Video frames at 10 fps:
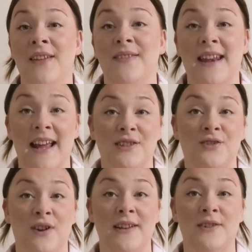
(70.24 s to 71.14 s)
The next
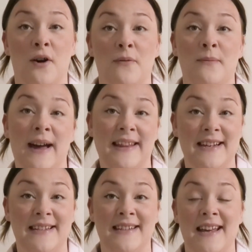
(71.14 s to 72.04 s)
trend on my
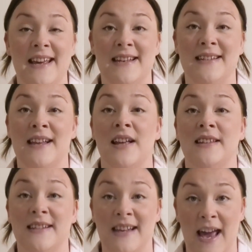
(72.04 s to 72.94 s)
list is
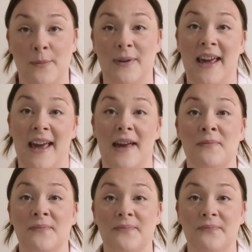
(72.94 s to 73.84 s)
scalp
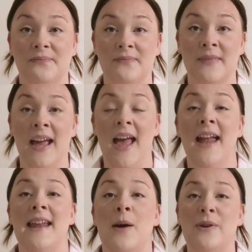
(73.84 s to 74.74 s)
care.
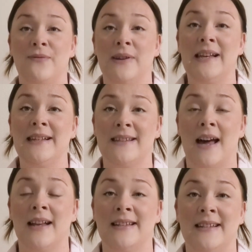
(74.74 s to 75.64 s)
Now, we've really
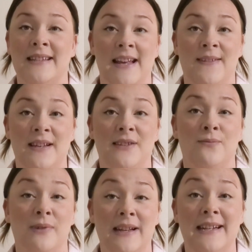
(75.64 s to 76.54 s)
started to see
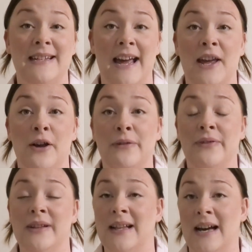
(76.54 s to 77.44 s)
this really taking off
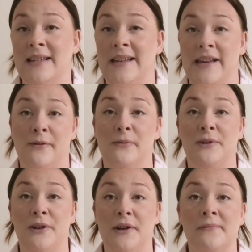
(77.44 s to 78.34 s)
in the last year or
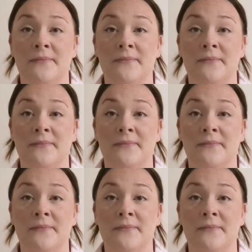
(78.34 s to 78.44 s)
two,